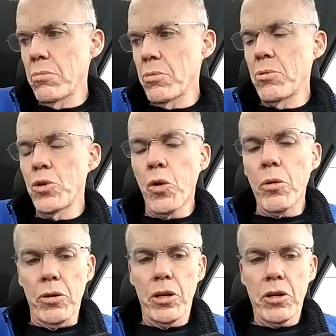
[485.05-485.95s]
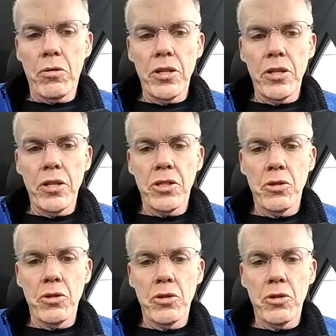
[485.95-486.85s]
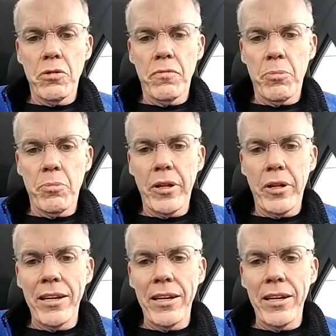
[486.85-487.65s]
normal across too much of the planet